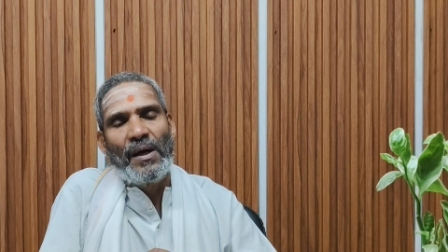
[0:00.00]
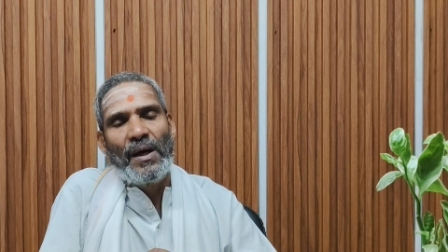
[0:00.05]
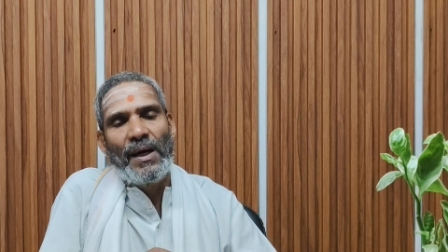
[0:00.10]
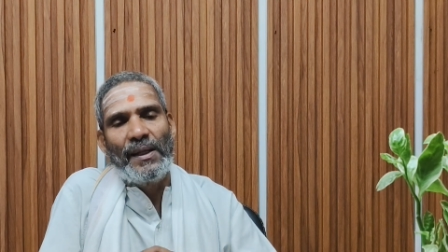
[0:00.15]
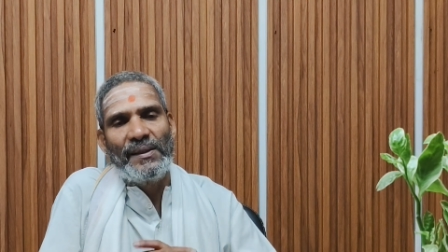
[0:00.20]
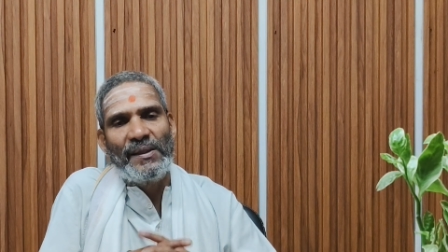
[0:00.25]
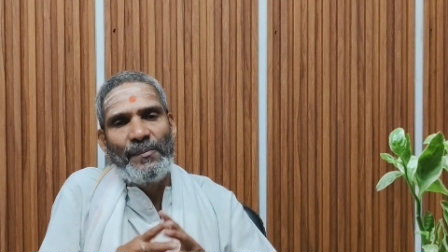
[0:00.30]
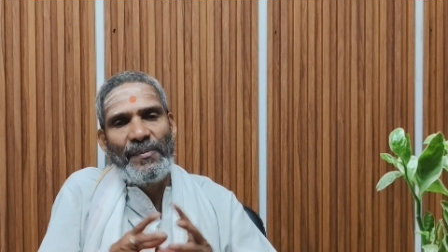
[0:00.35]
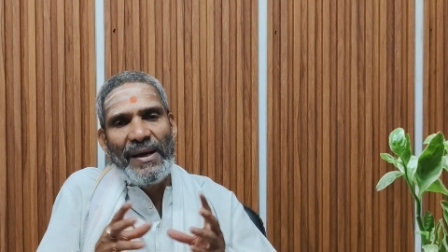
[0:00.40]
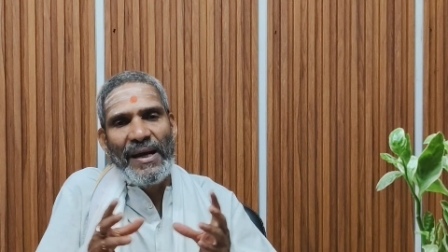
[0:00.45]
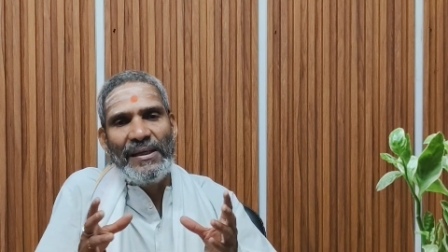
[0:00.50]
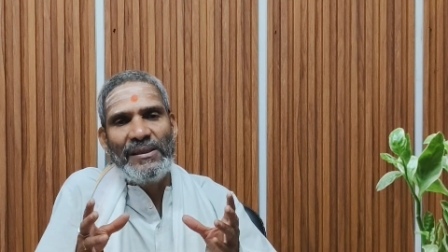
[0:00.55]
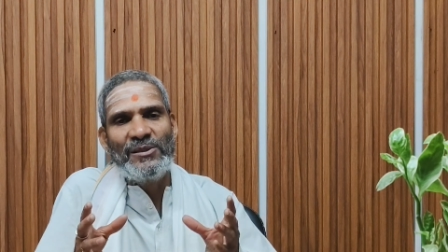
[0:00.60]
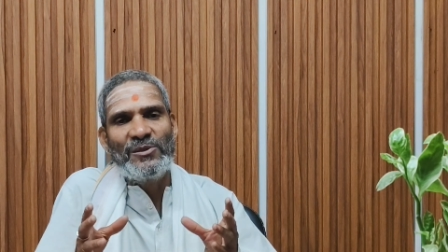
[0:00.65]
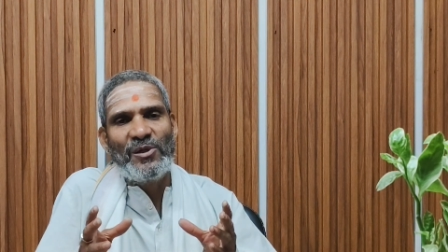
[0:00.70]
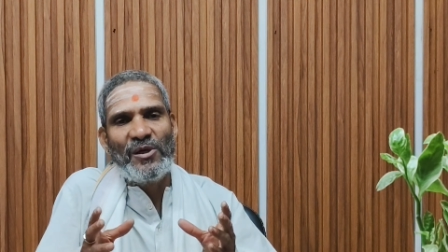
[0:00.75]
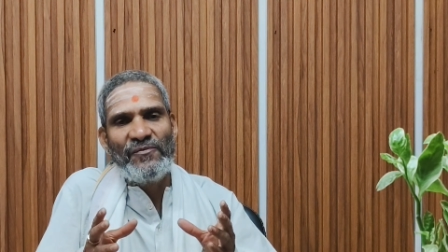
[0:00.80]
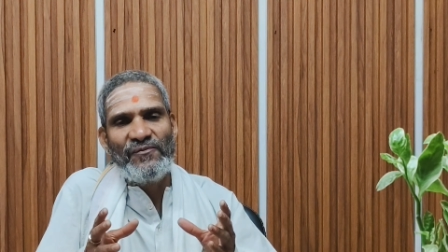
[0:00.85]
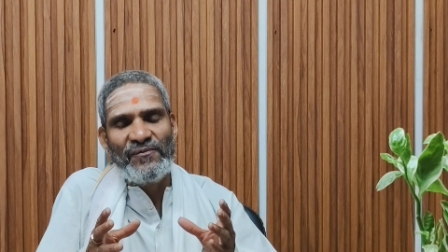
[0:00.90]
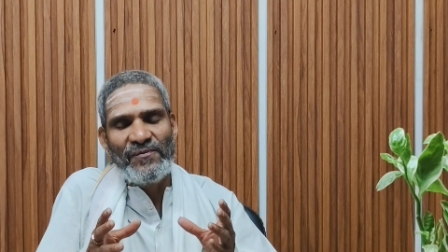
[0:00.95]
on the
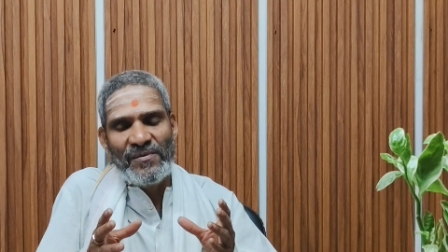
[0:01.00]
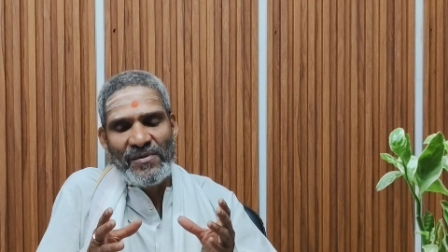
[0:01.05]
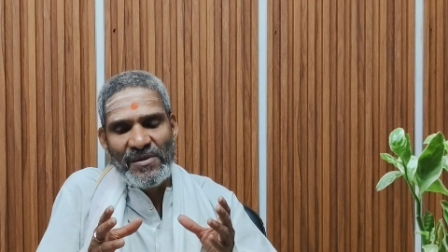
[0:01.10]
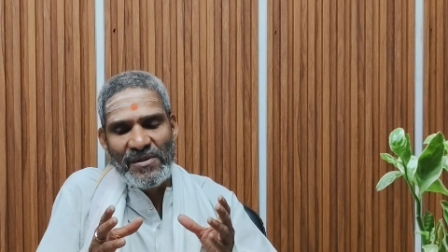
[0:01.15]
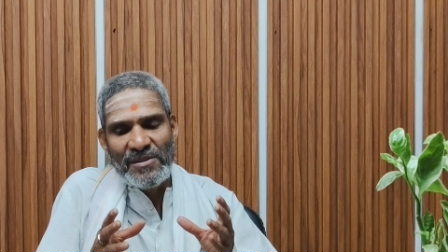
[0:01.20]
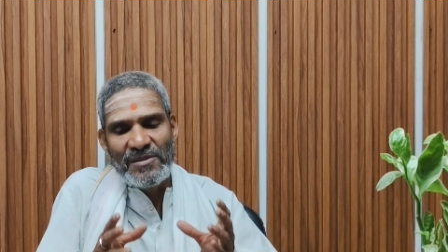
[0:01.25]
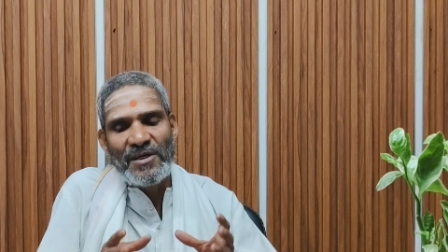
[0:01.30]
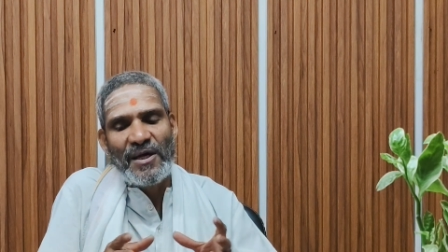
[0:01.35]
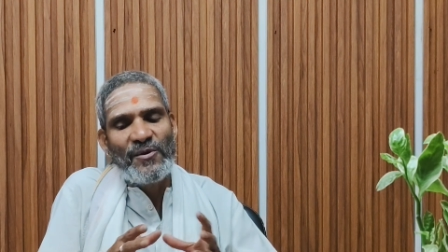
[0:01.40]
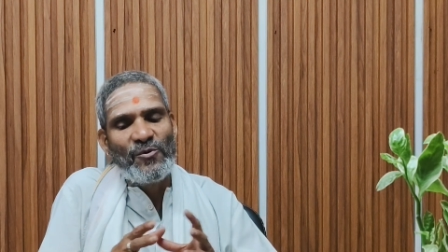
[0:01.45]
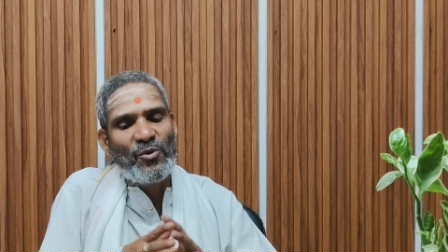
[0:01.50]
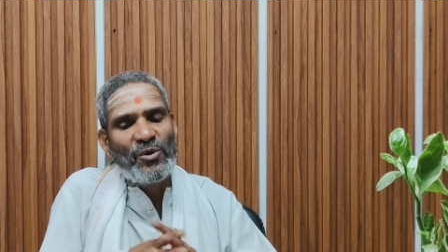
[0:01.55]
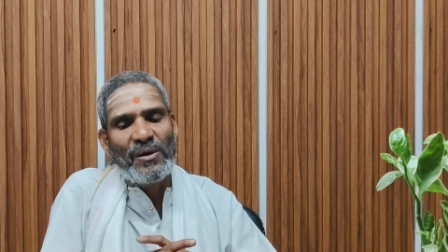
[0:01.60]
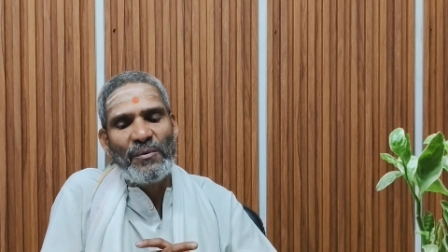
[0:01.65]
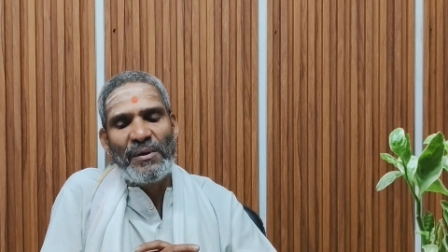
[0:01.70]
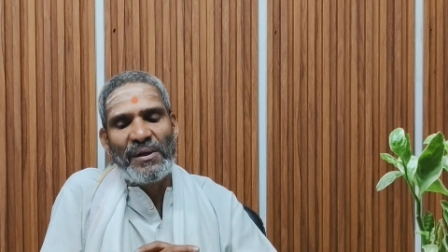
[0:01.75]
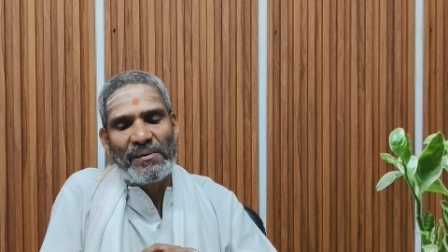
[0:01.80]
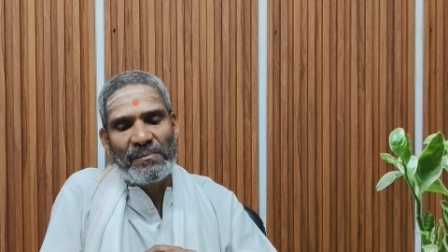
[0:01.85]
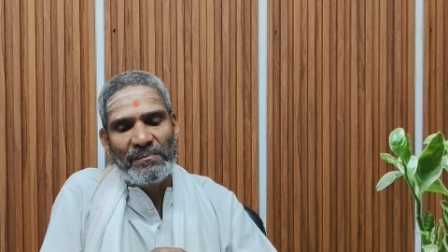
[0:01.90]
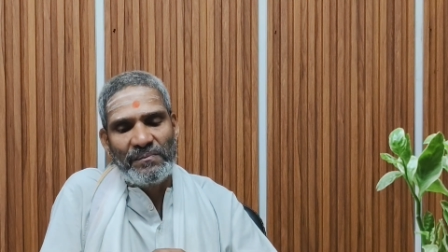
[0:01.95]
banks of Saryu
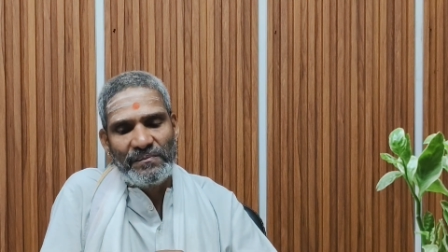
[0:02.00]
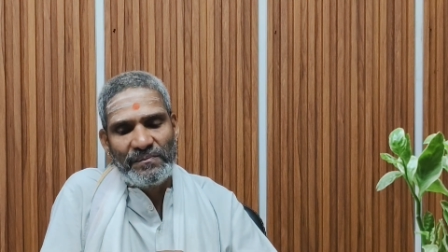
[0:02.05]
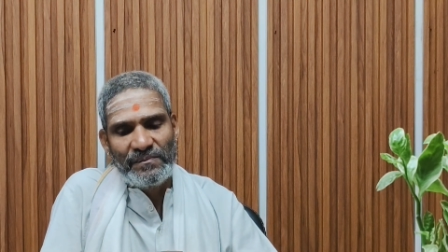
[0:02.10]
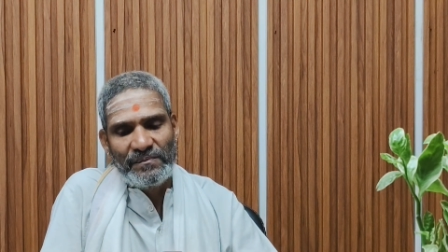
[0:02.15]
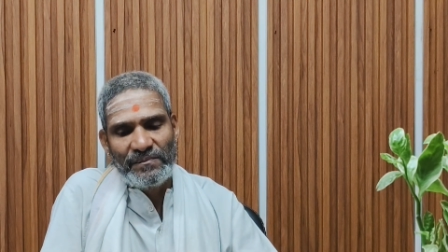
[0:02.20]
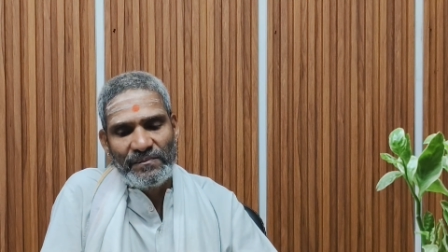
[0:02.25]
River.